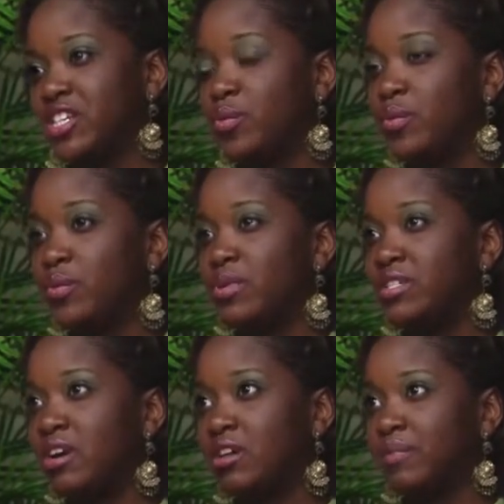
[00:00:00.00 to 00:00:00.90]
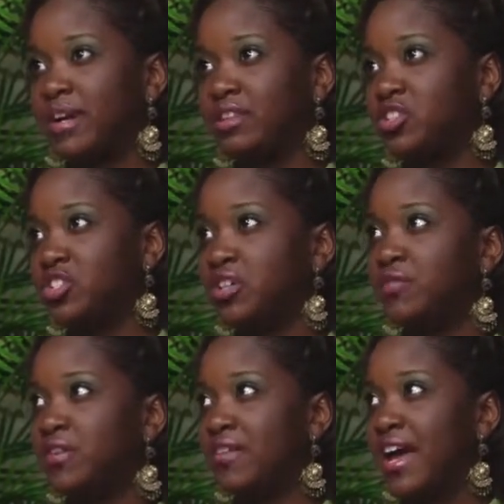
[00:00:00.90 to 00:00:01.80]
So when we talk about the
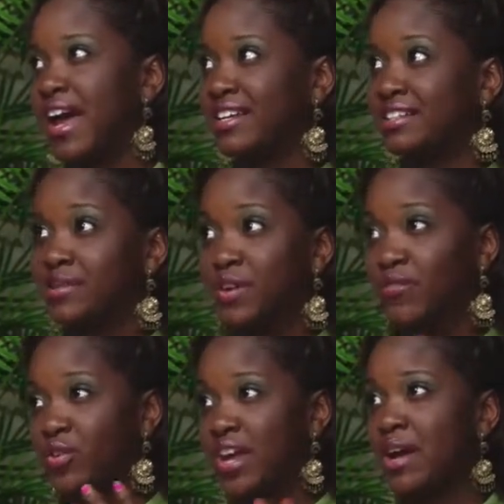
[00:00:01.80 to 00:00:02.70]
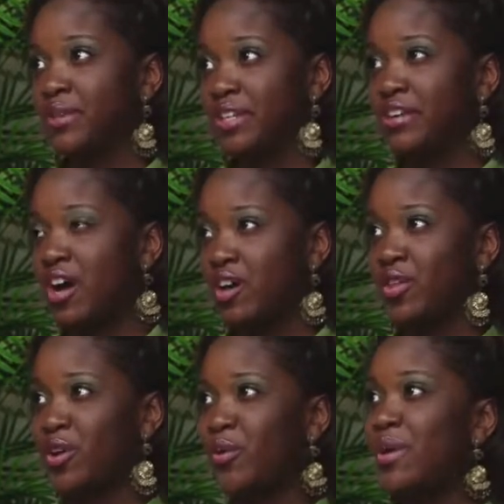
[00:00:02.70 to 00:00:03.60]
shift of academic vocabulary,
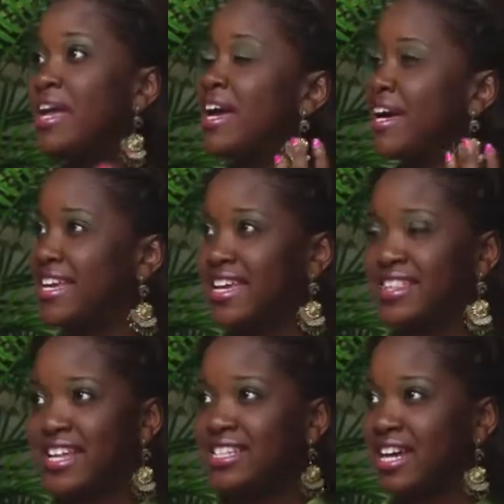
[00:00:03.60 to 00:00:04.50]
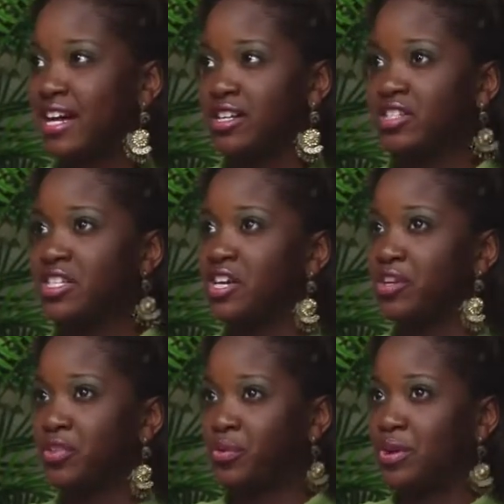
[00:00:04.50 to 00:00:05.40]
although, again, that's not a
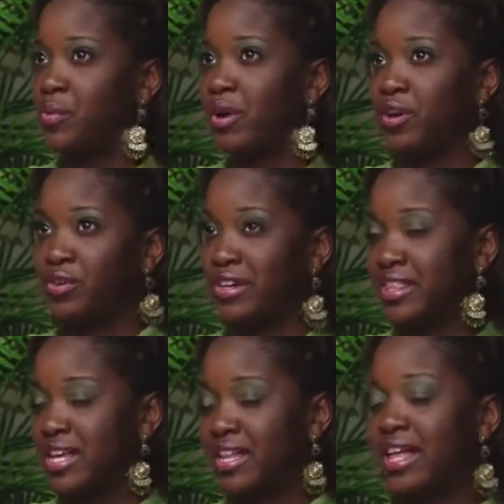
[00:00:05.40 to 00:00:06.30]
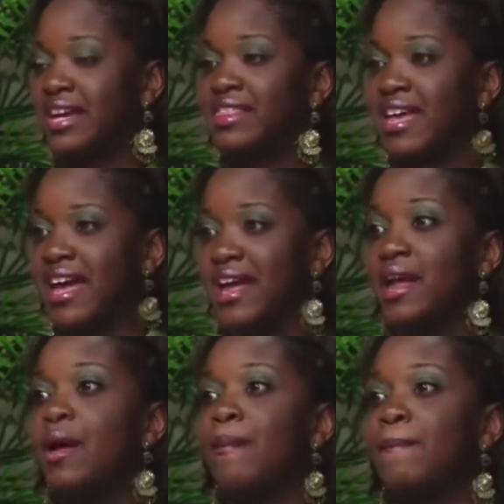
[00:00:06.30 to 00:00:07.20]
tier 3 word or anything like that,
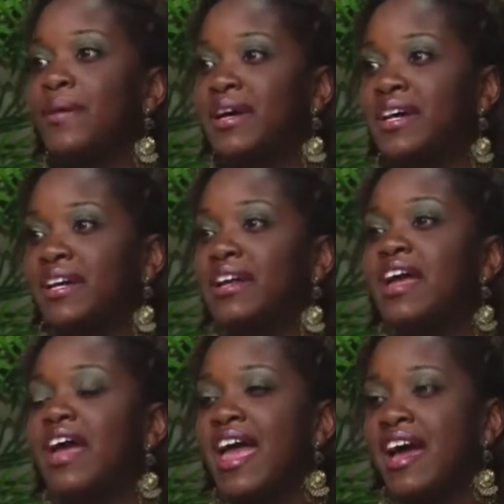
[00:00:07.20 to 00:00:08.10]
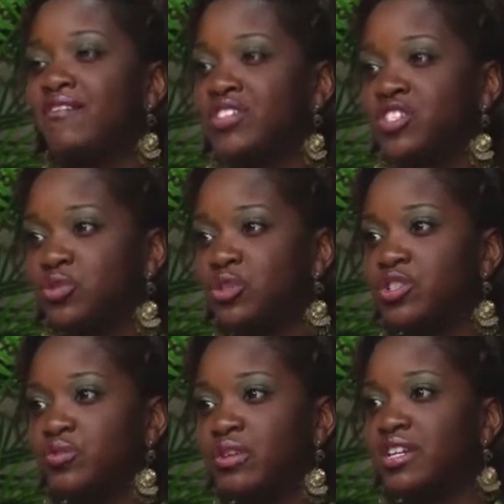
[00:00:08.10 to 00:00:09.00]
but having
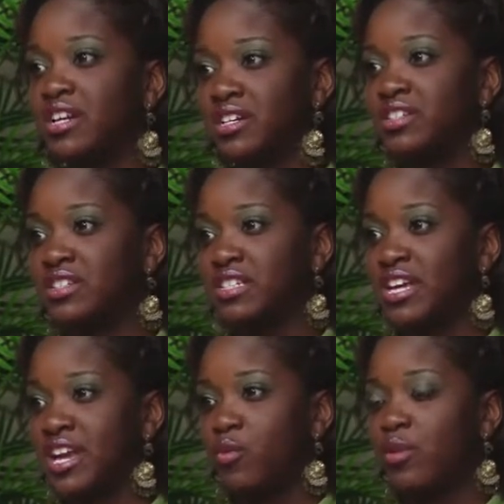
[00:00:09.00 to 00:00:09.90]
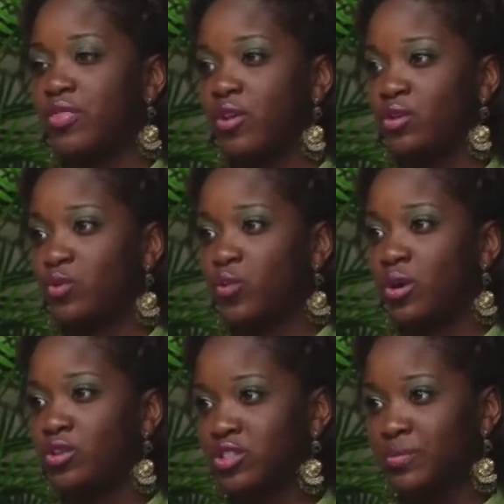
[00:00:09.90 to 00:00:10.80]
students really understand what those
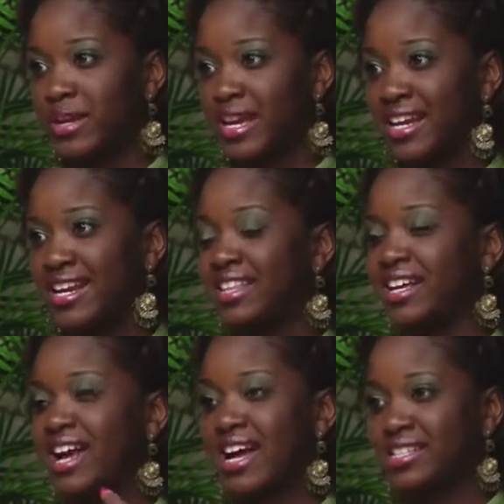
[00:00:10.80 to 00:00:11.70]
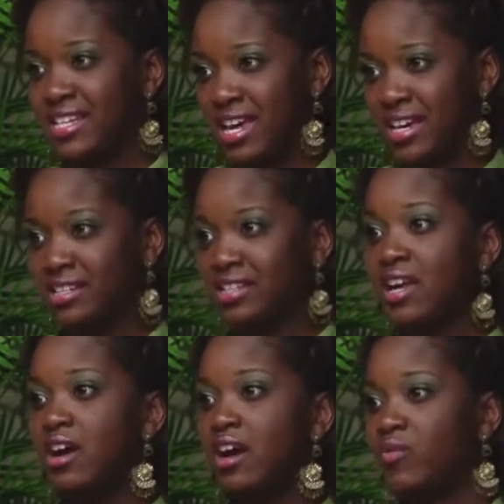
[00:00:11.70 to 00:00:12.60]
words mean in the context
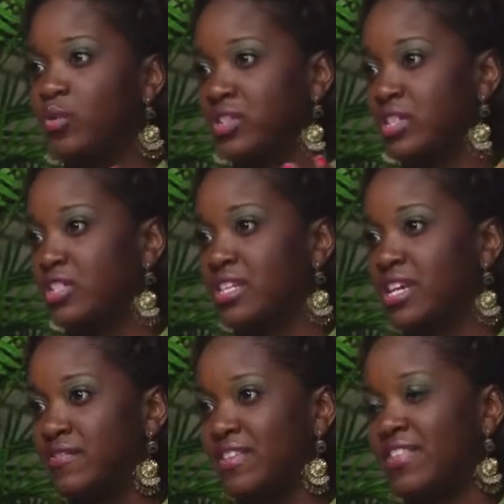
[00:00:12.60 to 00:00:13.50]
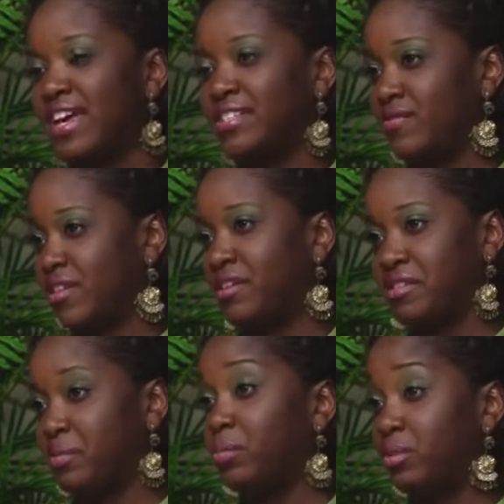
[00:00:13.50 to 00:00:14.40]
of which it's given, that's
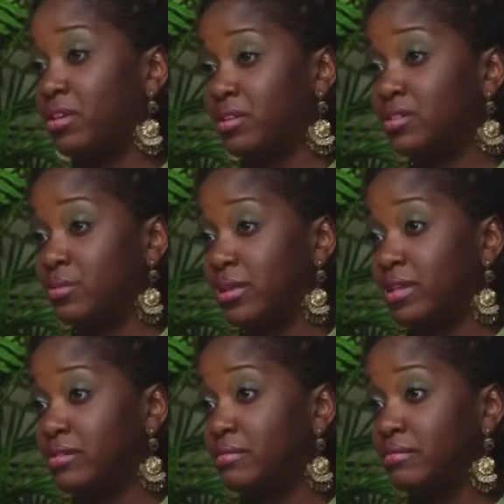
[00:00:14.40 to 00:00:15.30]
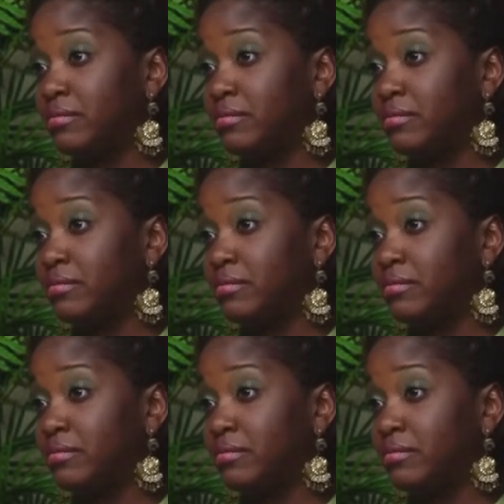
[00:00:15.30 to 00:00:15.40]
very important as well.